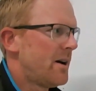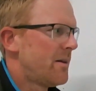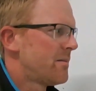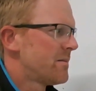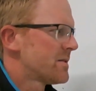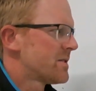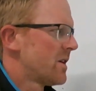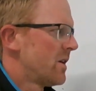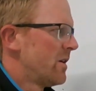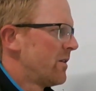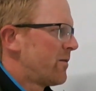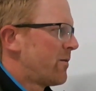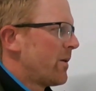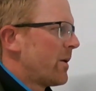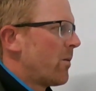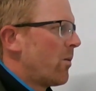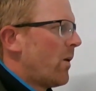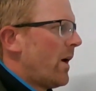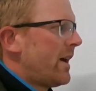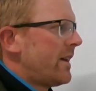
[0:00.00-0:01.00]
So if
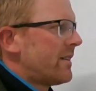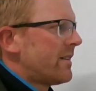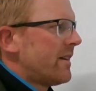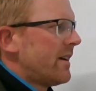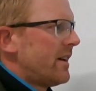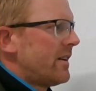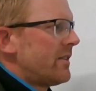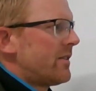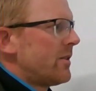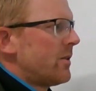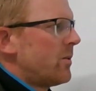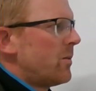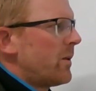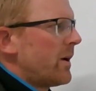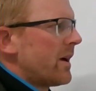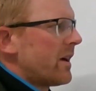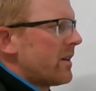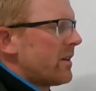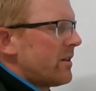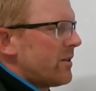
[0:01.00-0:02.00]
we wait until
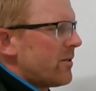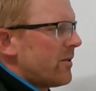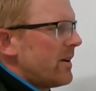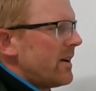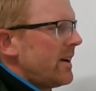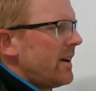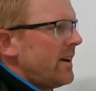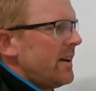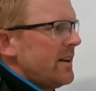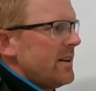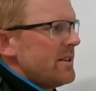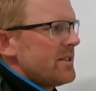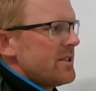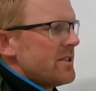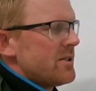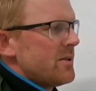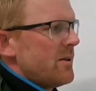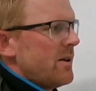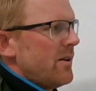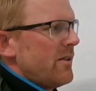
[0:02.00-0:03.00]
week 3 to
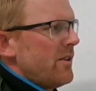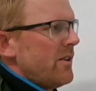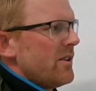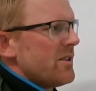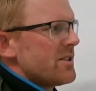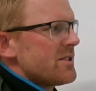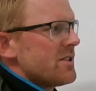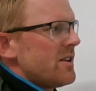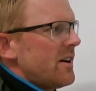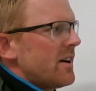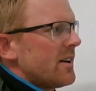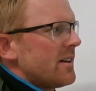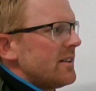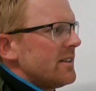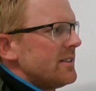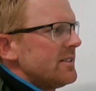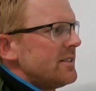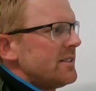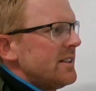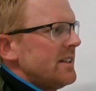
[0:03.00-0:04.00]
do our
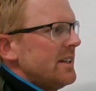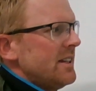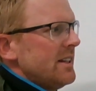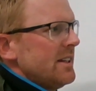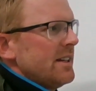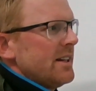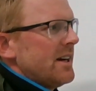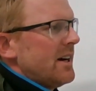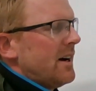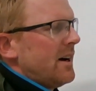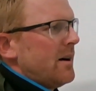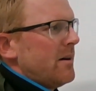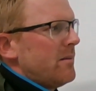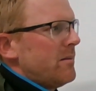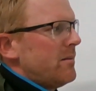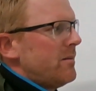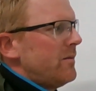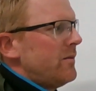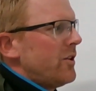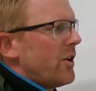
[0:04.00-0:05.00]
non-cyclers,
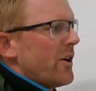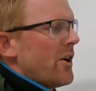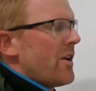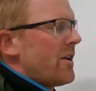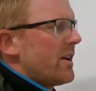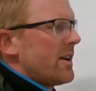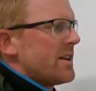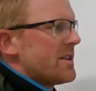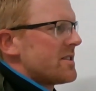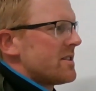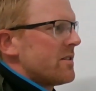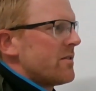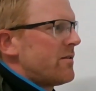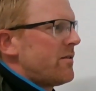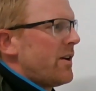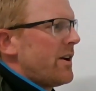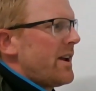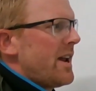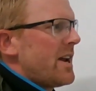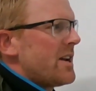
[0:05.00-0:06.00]
not only is it
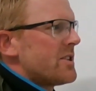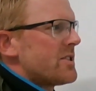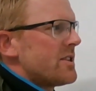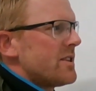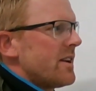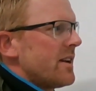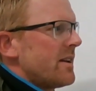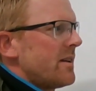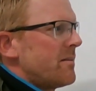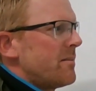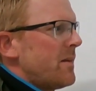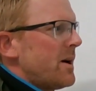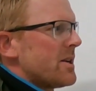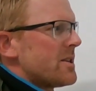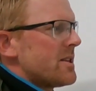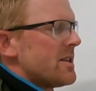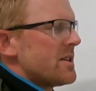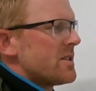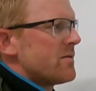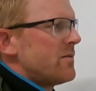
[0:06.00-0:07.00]
financially
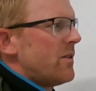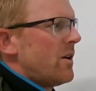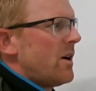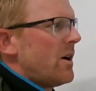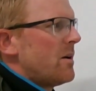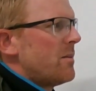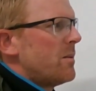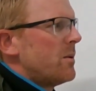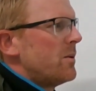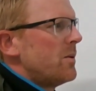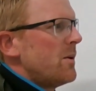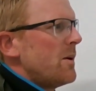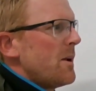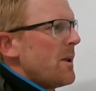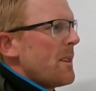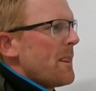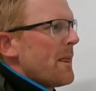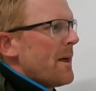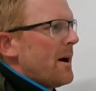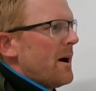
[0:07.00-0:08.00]
much less viable,
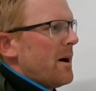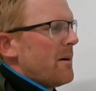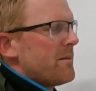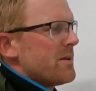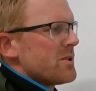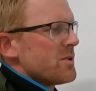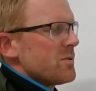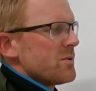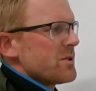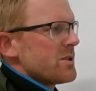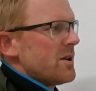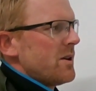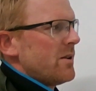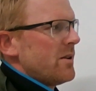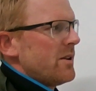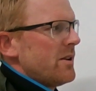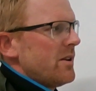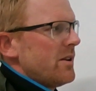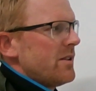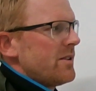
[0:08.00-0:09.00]
there's
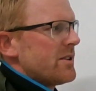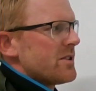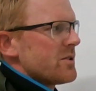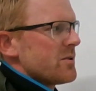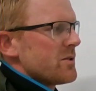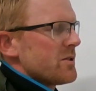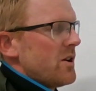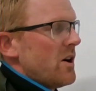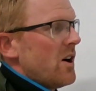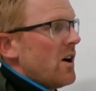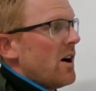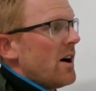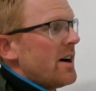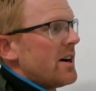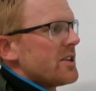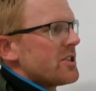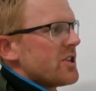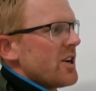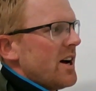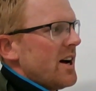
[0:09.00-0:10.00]
also a
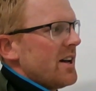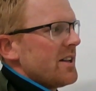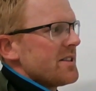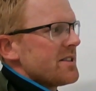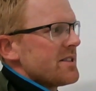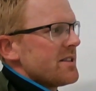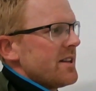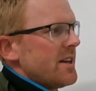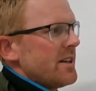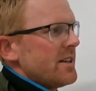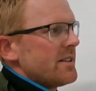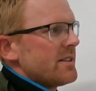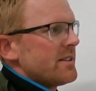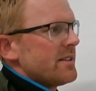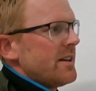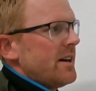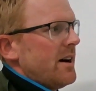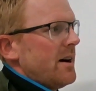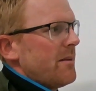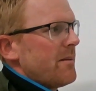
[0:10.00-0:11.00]
higher chance that
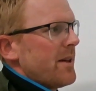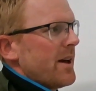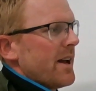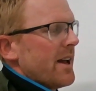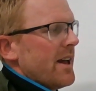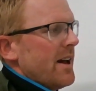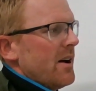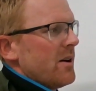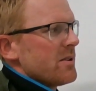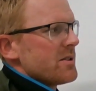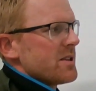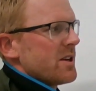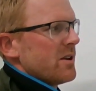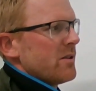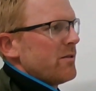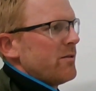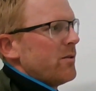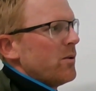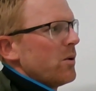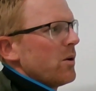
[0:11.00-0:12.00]
that cow is going
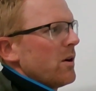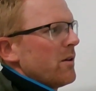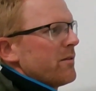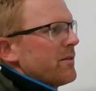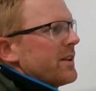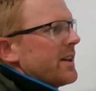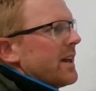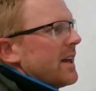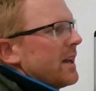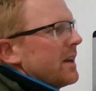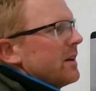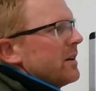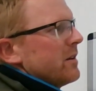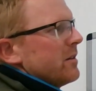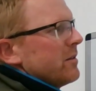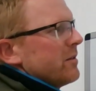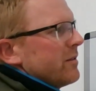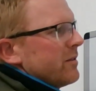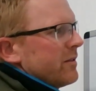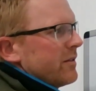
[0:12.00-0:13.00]
to fall off the end
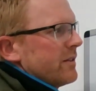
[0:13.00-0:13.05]
of